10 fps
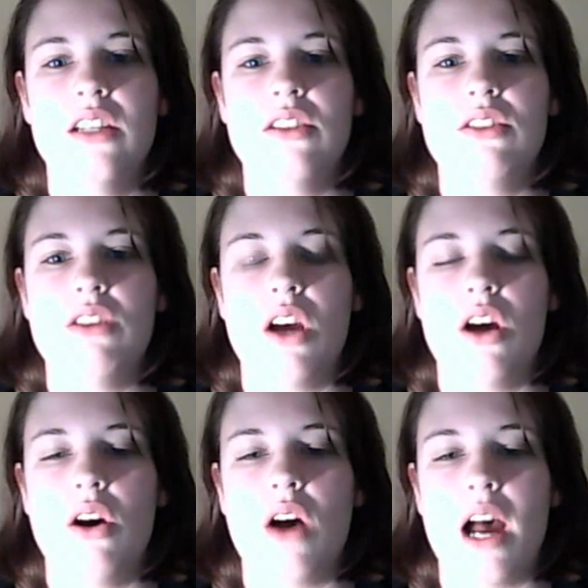So
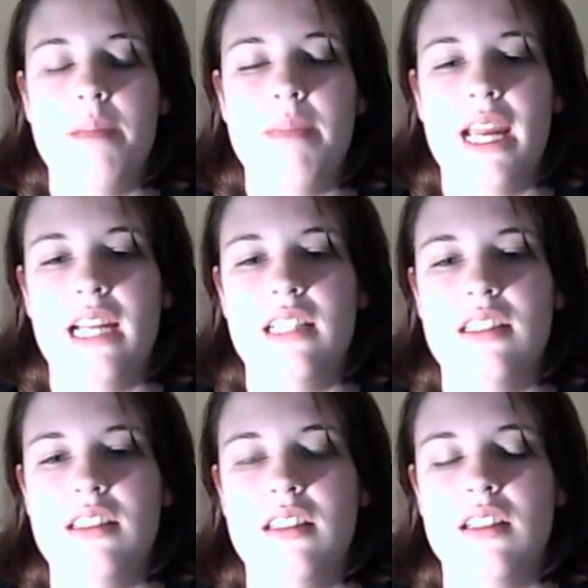I made
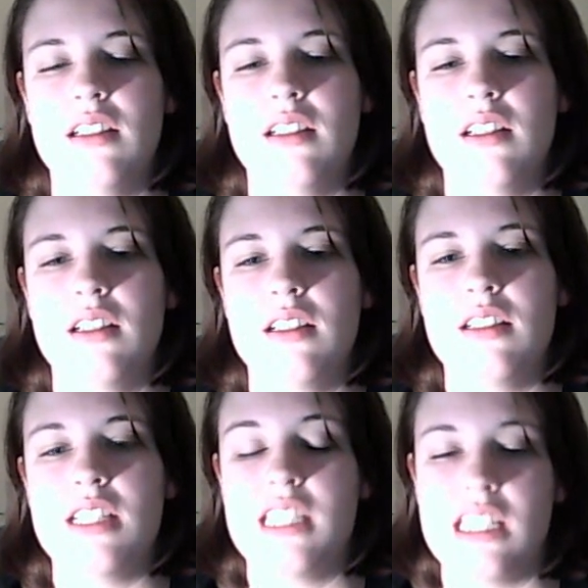
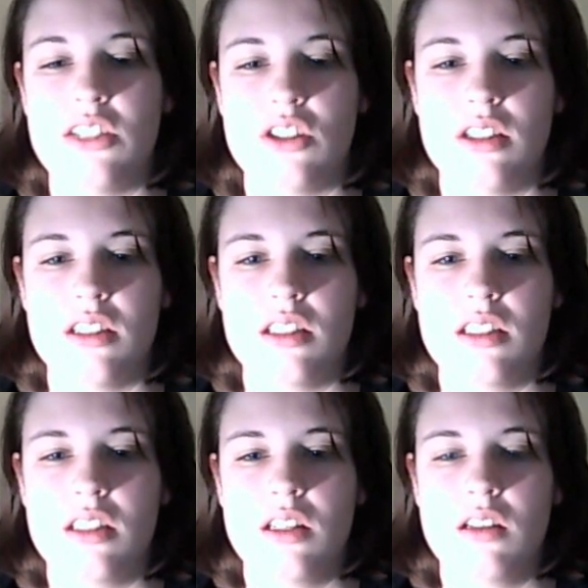
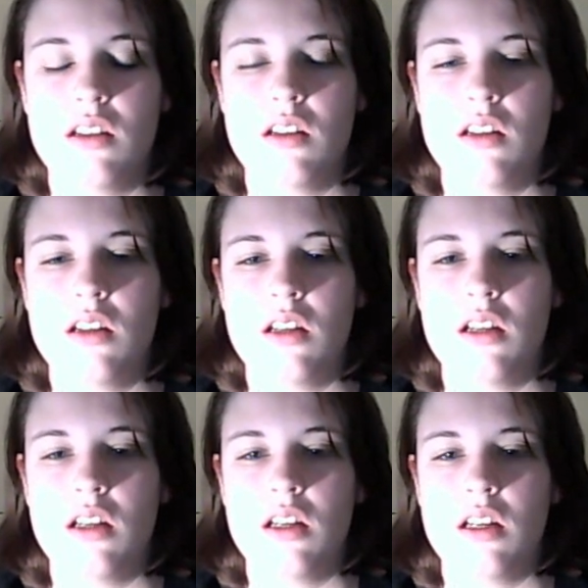decisions
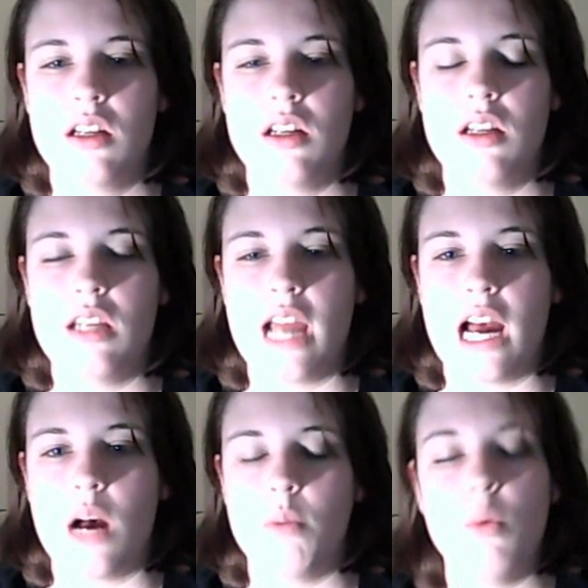
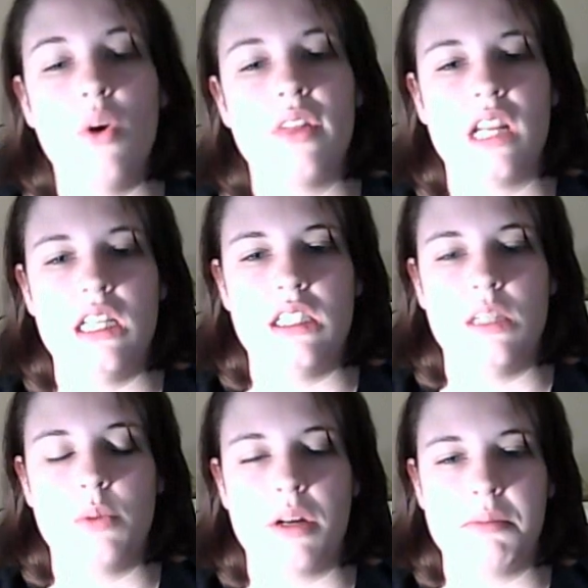now more than I
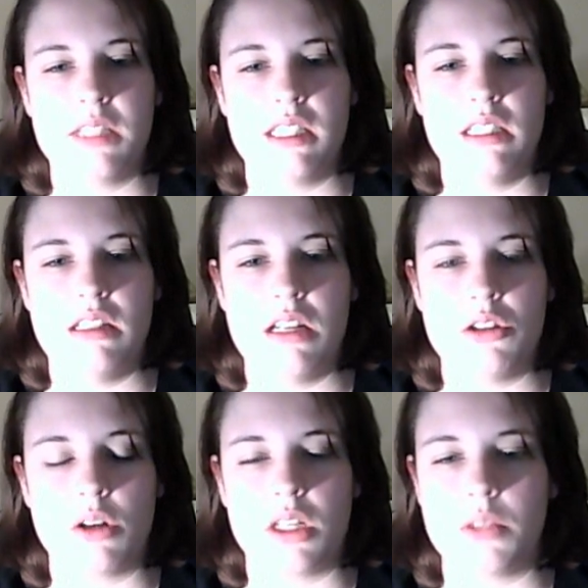did when I was a
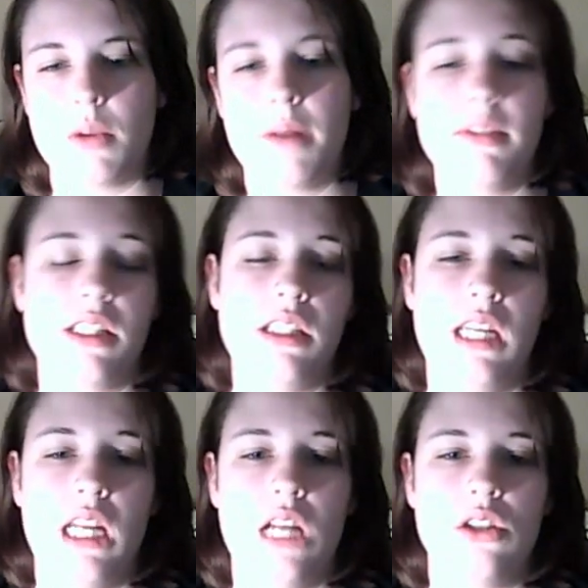teenager, because when I was a
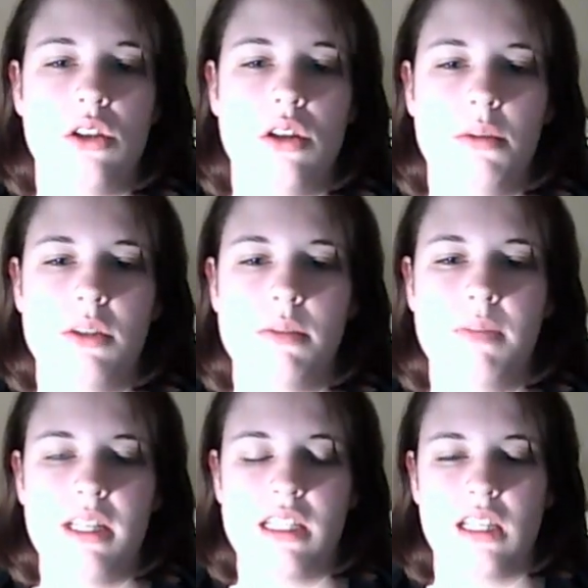teenager, it was
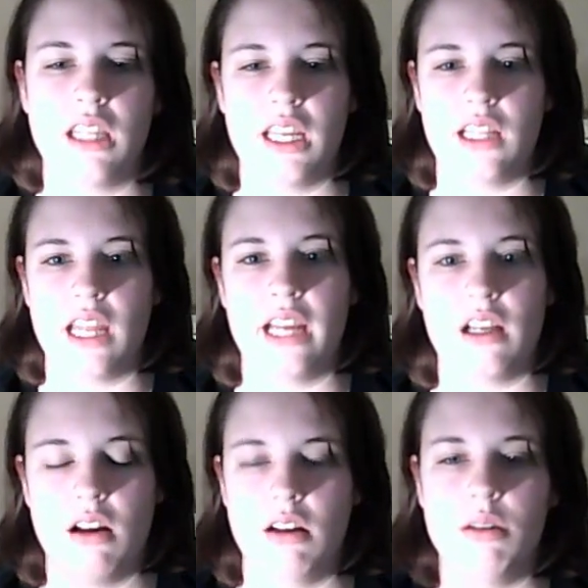basically like,
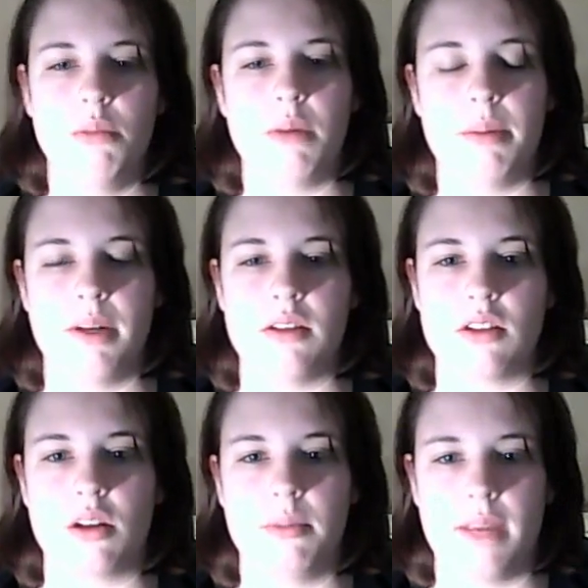oh, my parents are
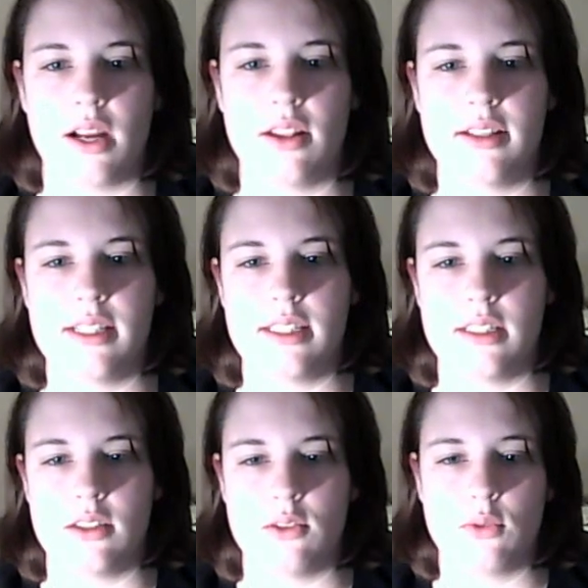going to make all the
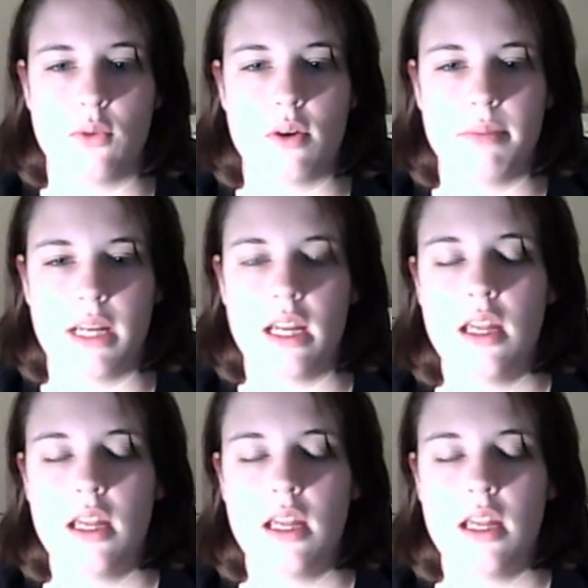decisions for me.